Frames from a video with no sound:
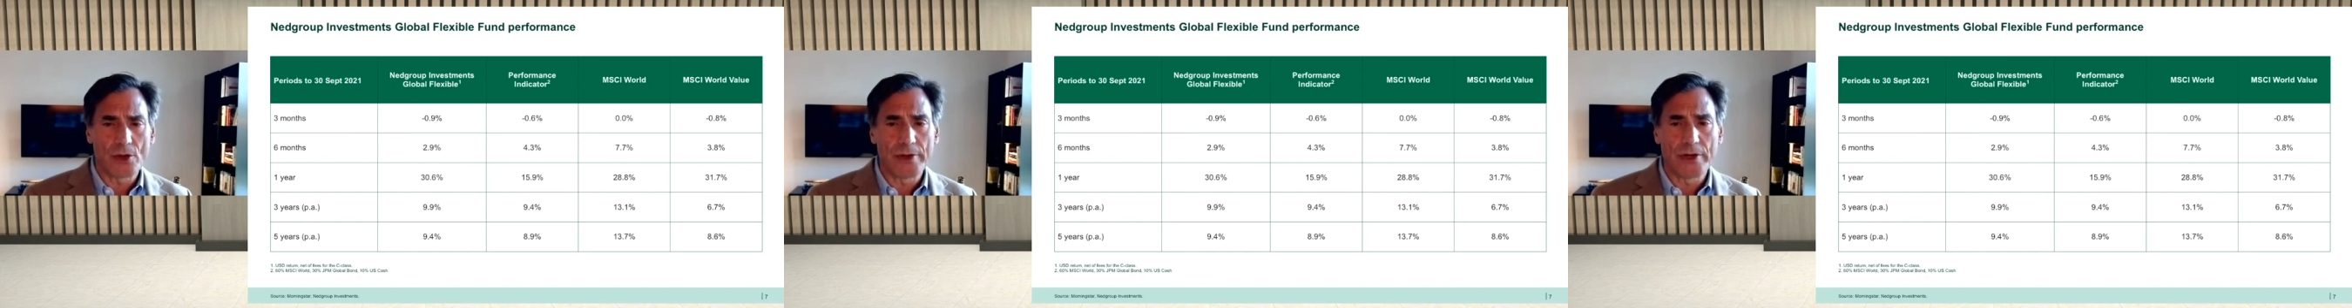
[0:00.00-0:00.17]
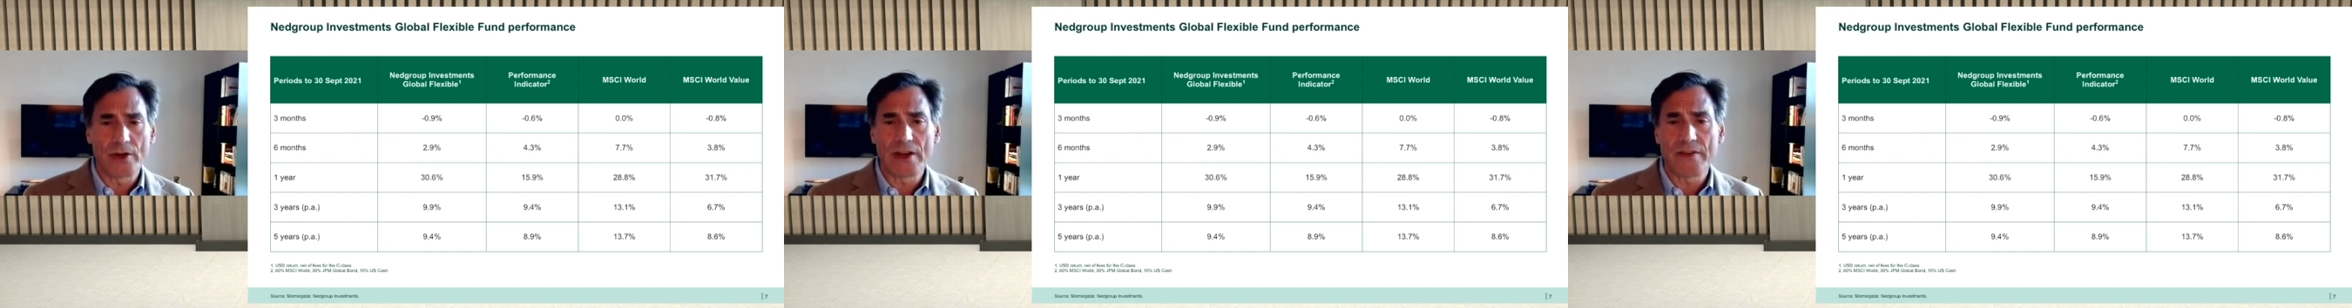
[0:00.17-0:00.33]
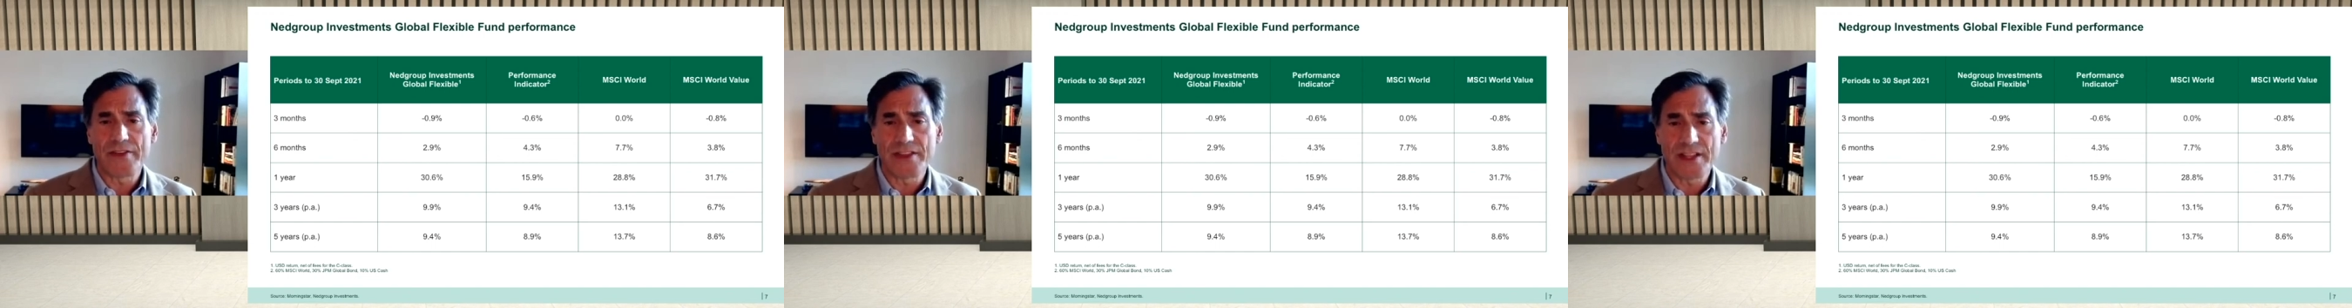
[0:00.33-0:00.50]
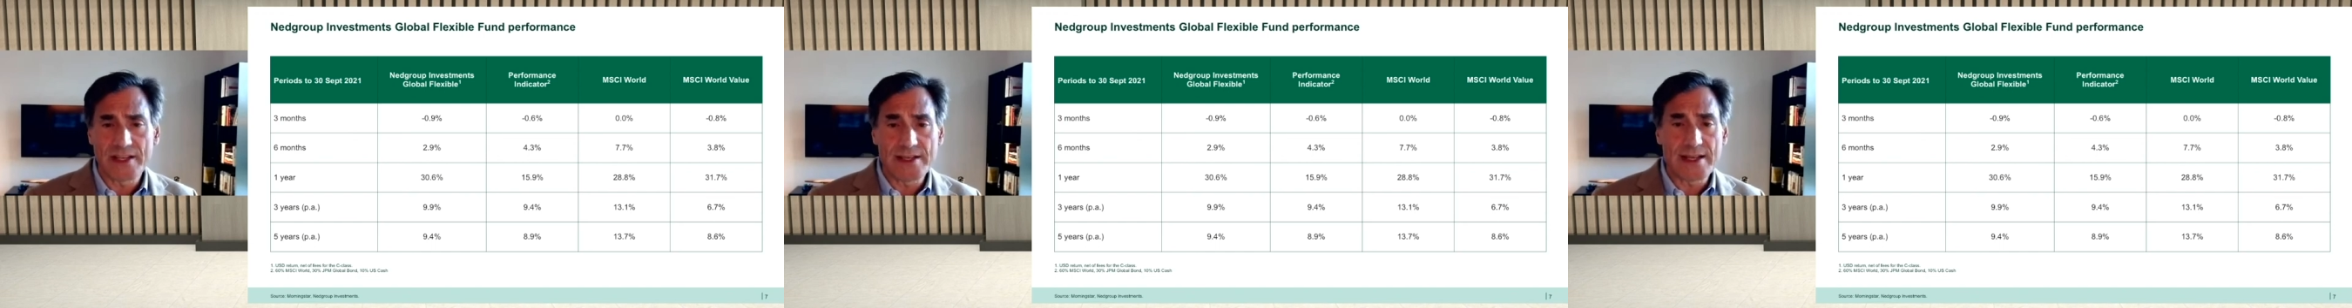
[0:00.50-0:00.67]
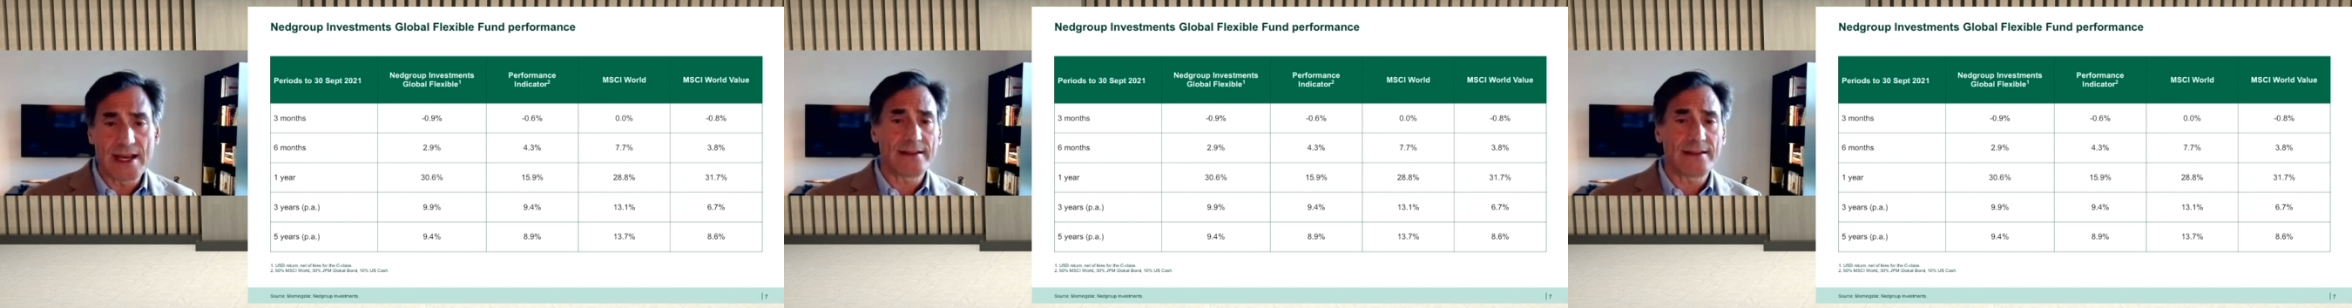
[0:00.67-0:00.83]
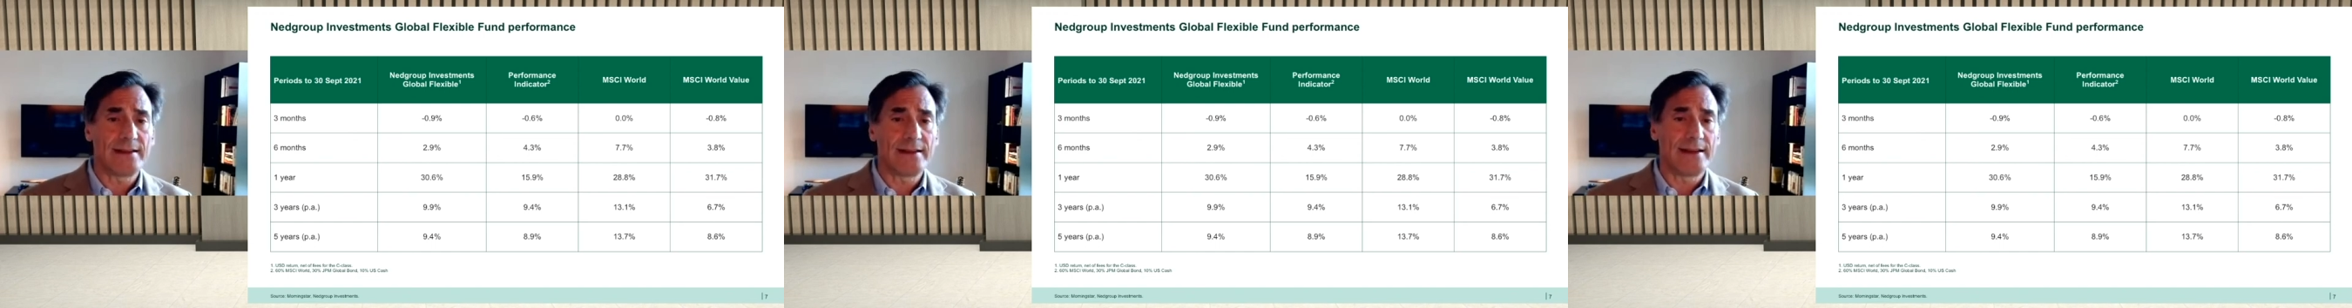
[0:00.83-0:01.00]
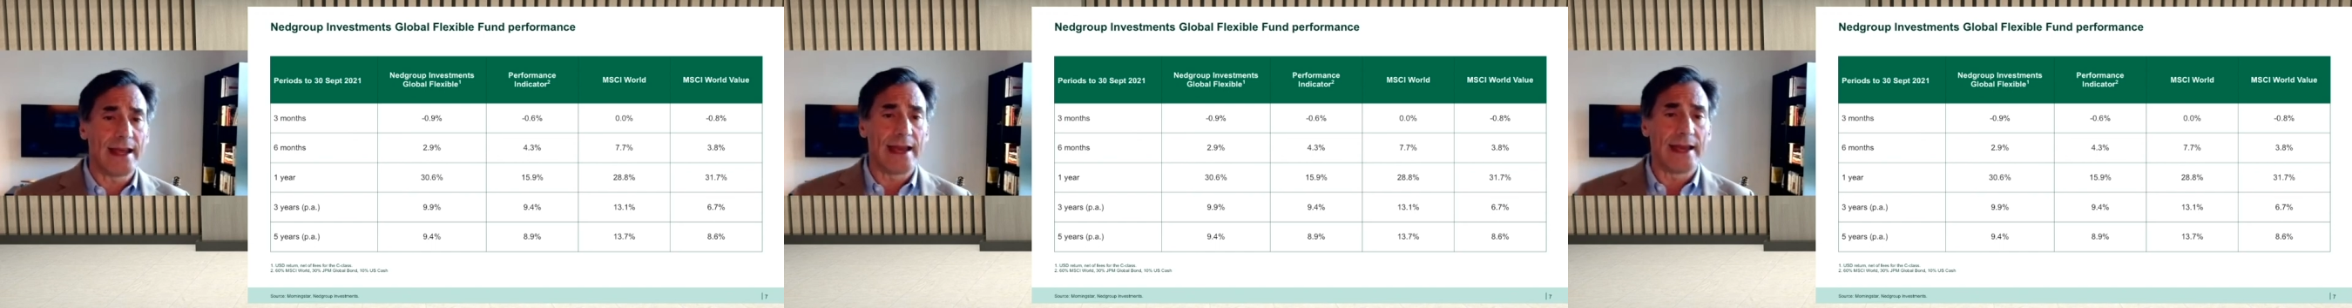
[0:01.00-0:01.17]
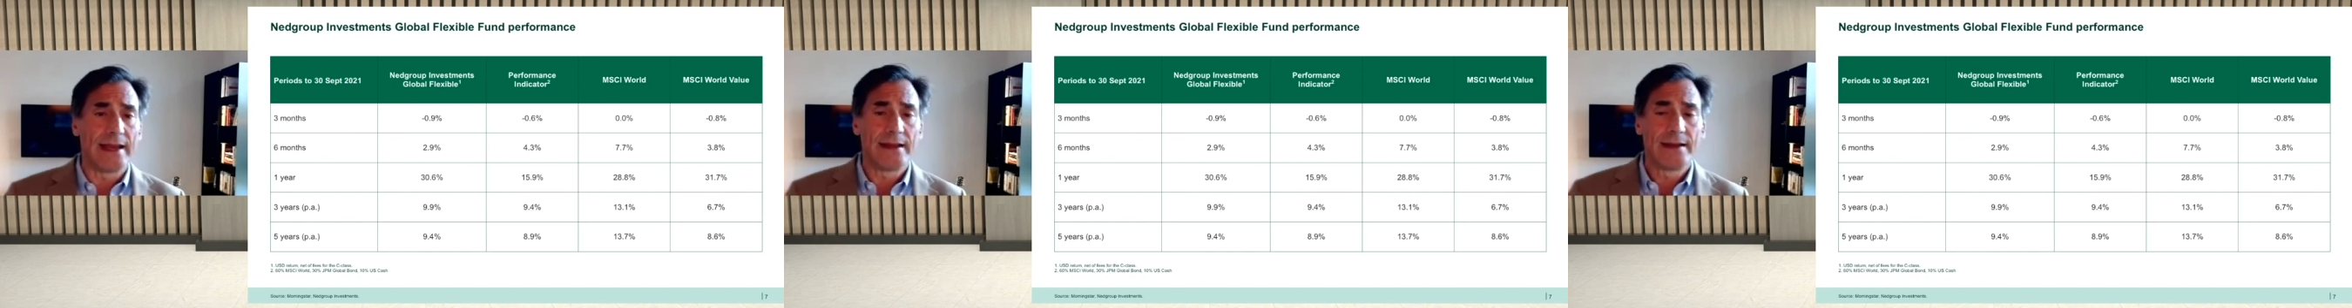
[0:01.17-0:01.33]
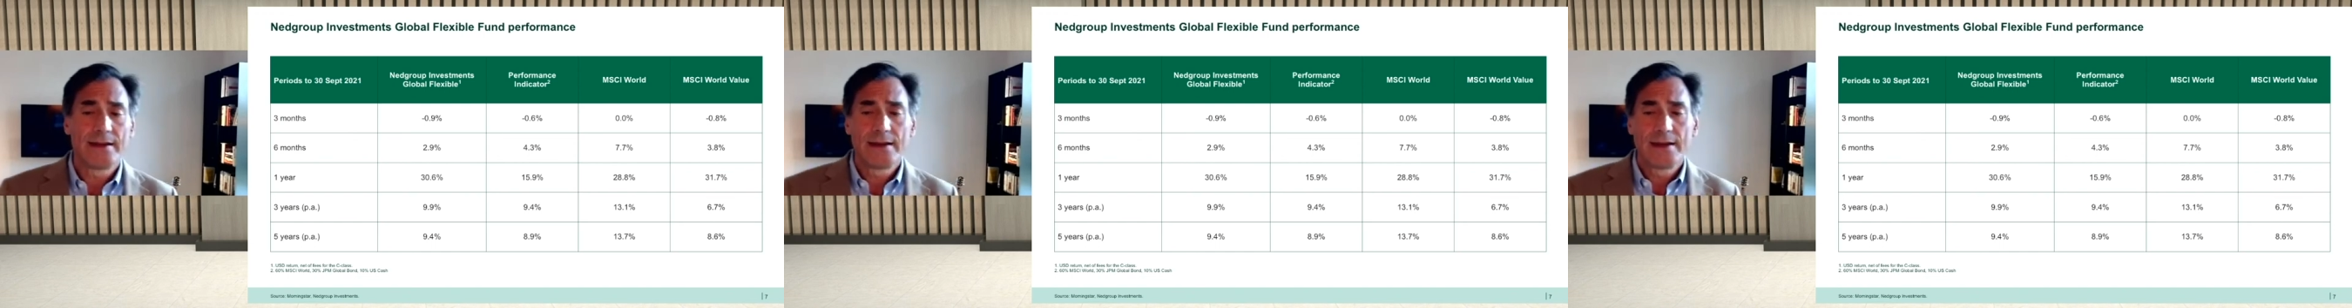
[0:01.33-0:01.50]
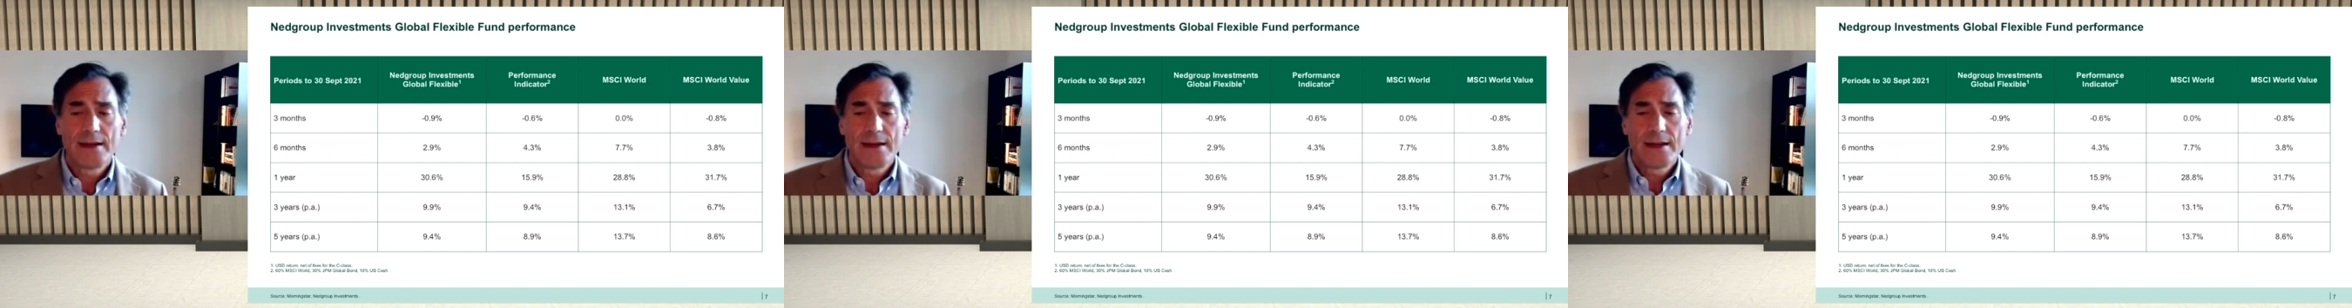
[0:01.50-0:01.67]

although we don't have in the deck today.